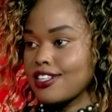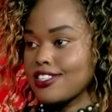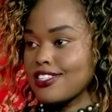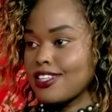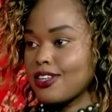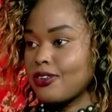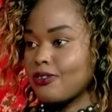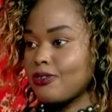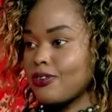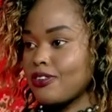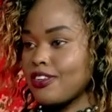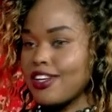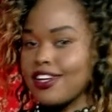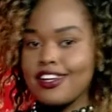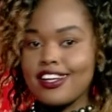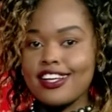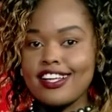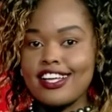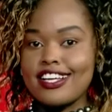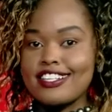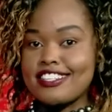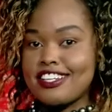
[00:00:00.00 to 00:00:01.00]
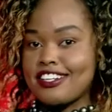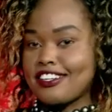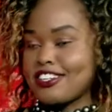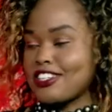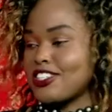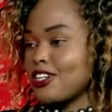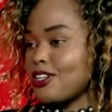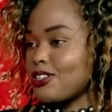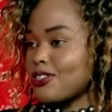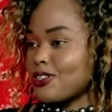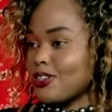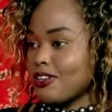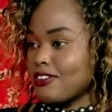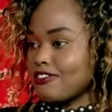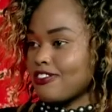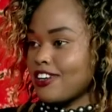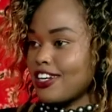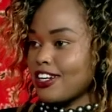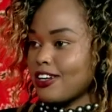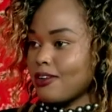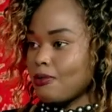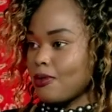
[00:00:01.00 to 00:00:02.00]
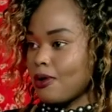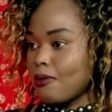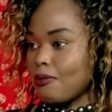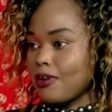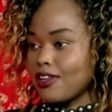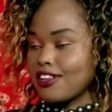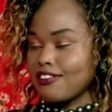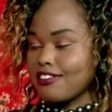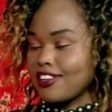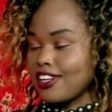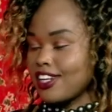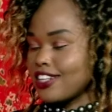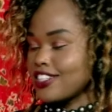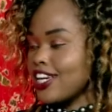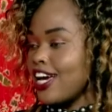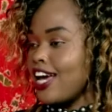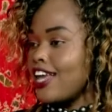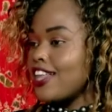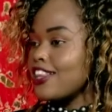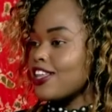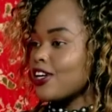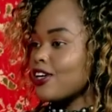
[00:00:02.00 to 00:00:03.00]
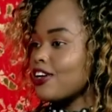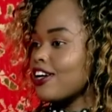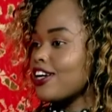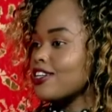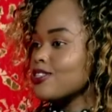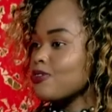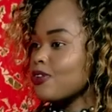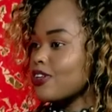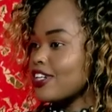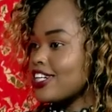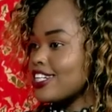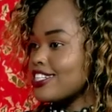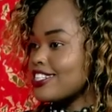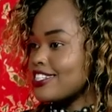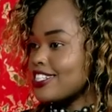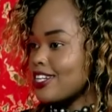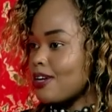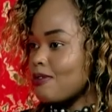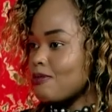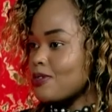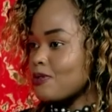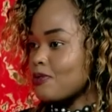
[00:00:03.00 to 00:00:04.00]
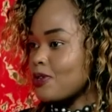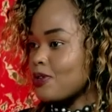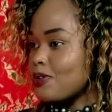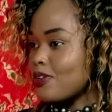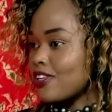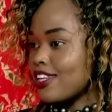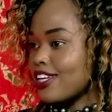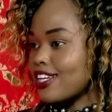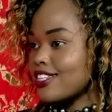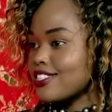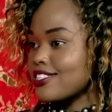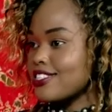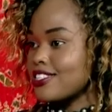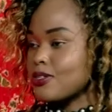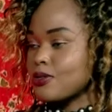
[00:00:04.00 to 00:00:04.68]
That's how you guys can reach out to and find out more about The Village. Thank you guys for creating time to be with us.